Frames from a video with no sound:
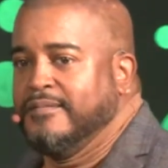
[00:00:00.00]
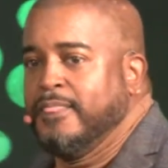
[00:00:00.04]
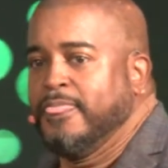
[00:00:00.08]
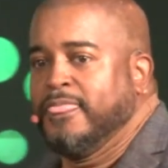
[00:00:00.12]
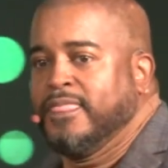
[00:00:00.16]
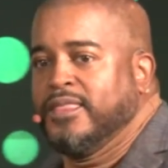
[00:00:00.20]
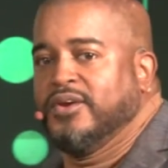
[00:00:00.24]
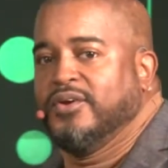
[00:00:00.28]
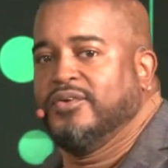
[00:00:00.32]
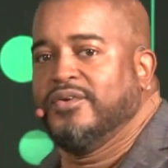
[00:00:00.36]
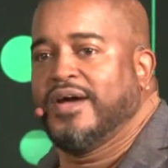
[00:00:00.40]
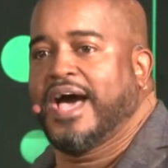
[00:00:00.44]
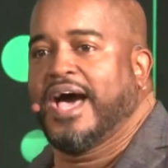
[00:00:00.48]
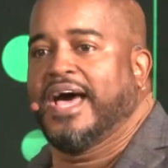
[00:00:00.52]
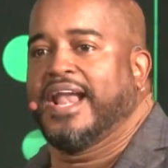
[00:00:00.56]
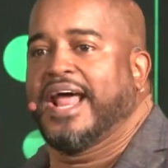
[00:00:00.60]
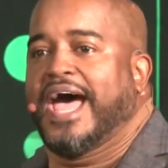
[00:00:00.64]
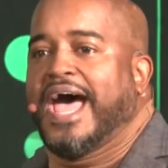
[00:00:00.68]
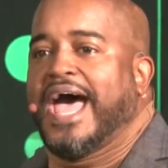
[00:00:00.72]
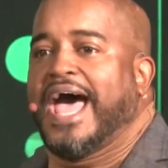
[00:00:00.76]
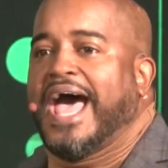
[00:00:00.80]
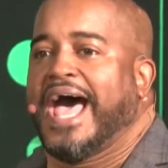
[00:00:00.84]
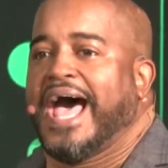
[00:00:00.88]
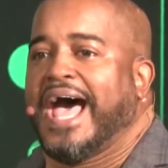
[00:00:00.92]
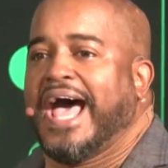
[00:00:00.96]
You know how to
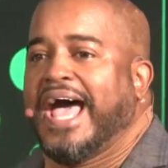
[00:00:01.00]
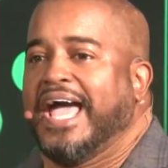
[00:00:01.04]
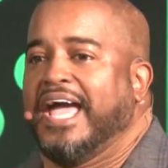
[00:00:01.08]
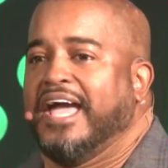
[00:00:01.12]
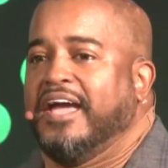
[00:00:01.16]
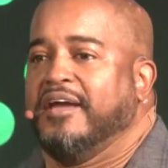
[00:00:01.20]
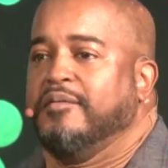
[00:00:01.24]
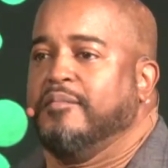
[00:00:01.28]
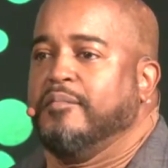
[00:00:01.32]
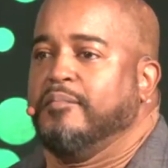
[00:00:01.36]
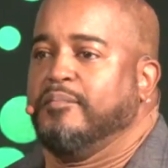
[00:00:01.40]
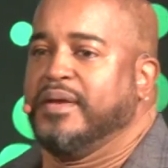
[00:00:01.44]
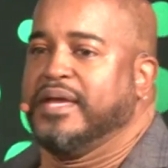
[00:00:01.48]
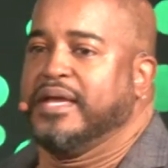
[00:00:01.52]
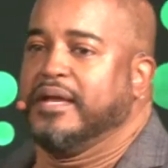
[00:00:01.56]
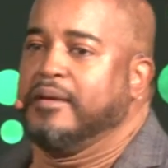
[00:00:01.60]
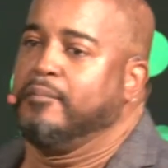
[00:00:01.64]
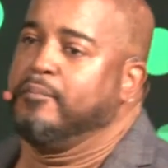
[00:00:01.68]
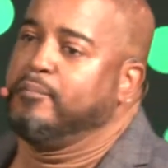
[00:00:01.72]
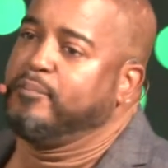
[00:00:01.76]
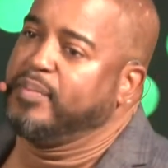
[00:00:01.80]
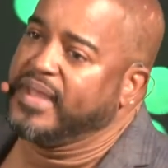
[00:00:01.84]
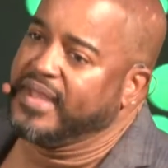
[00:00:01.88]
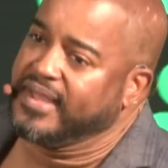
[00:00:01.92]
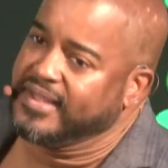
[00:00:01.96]
hide
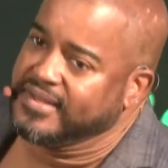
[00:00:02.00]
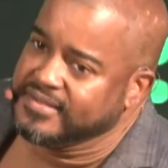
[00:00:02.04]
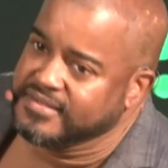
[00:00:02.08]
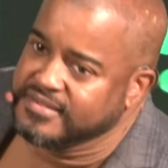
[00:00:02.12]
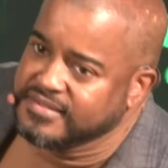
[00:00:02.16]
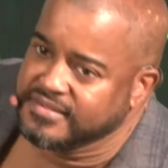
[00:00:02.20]
being bent.